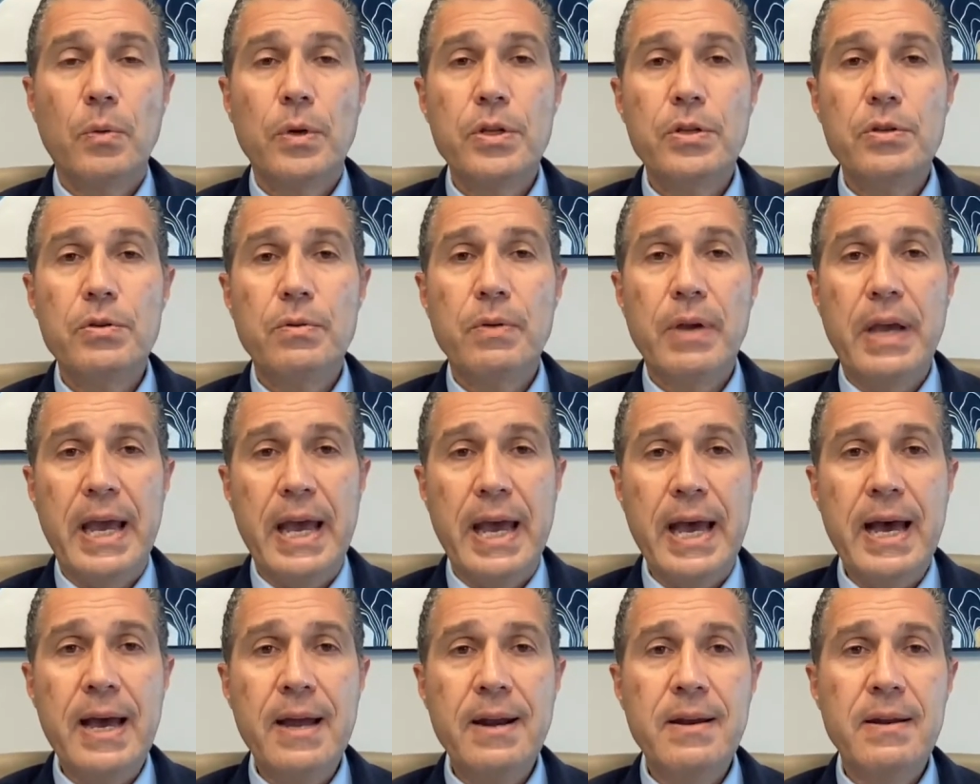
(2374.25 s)
when you
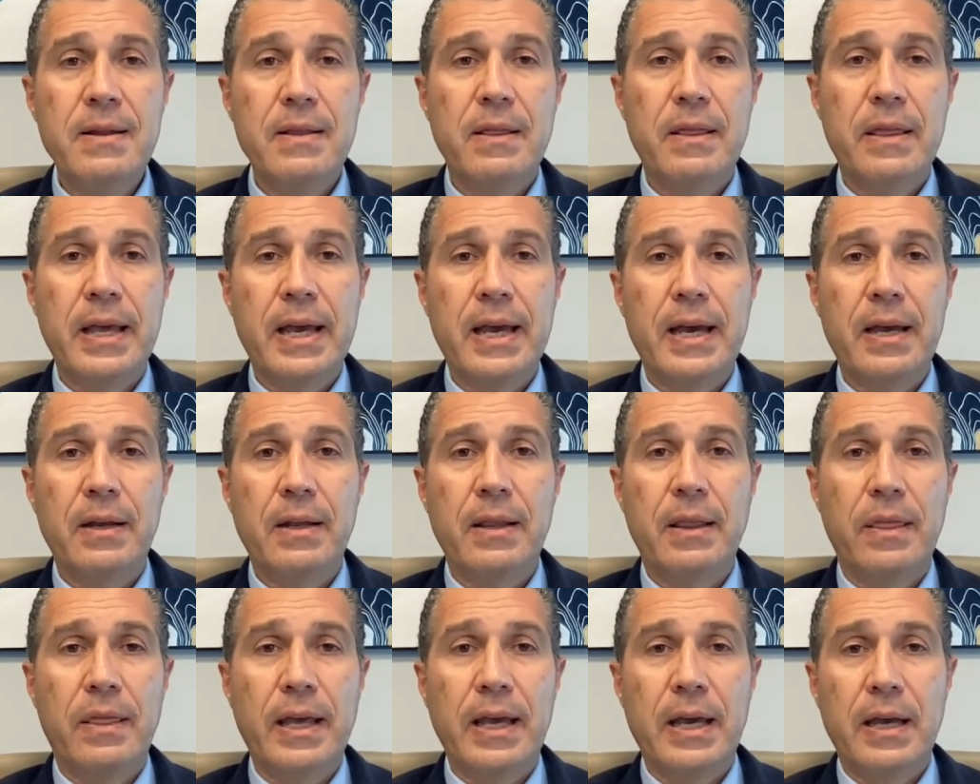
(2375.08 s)
had
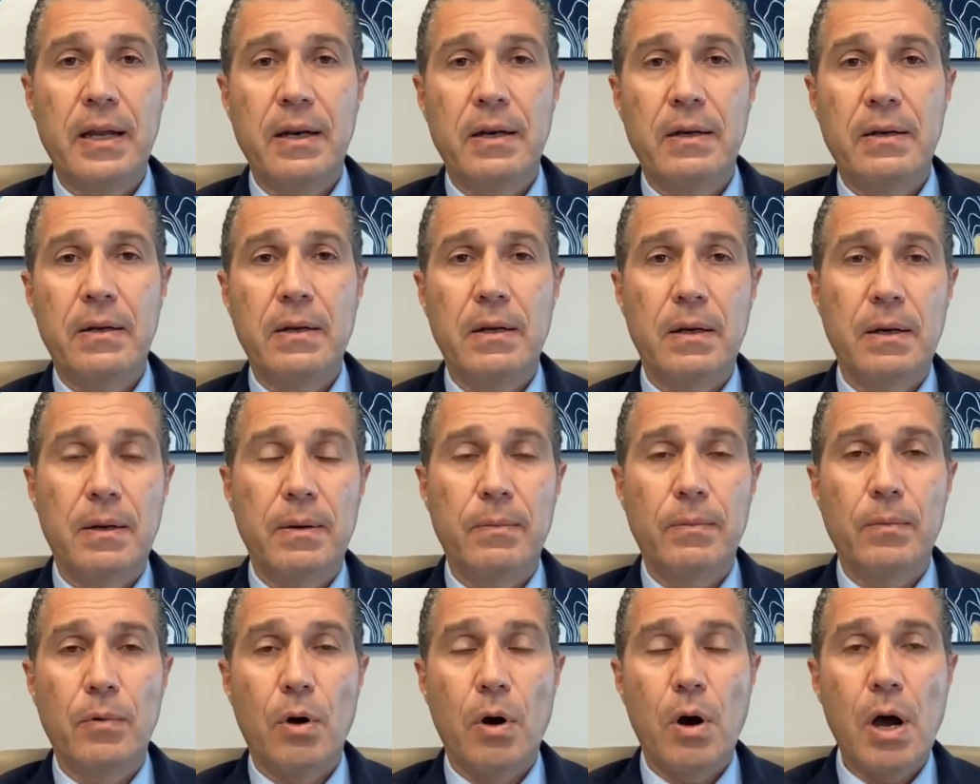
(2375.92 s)
that that
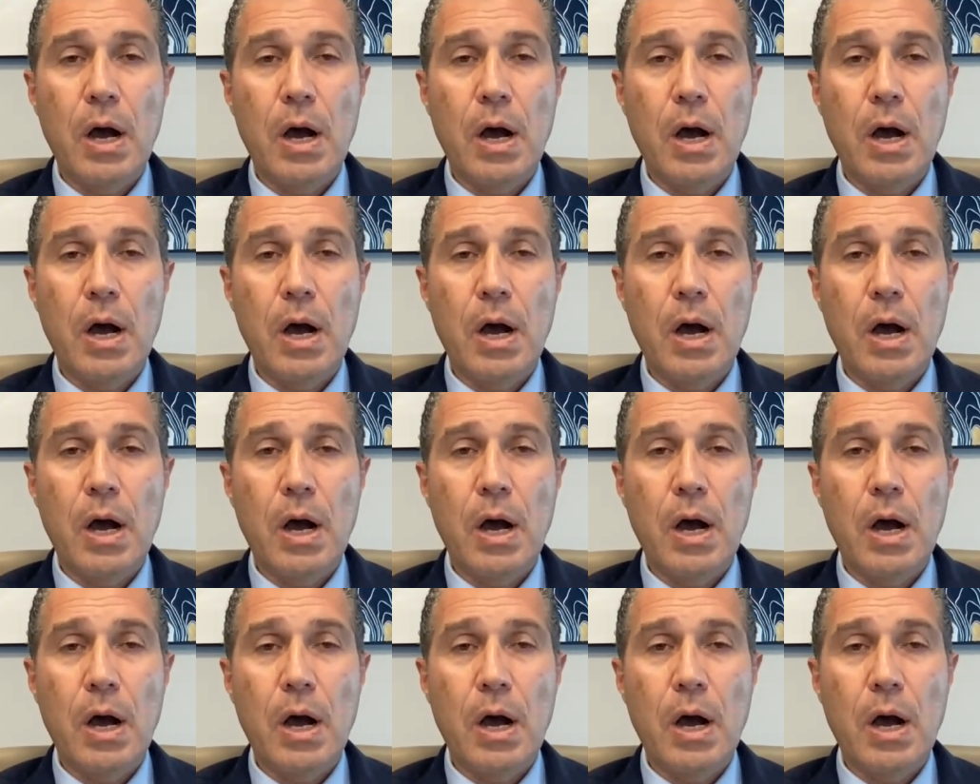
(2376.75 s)
um,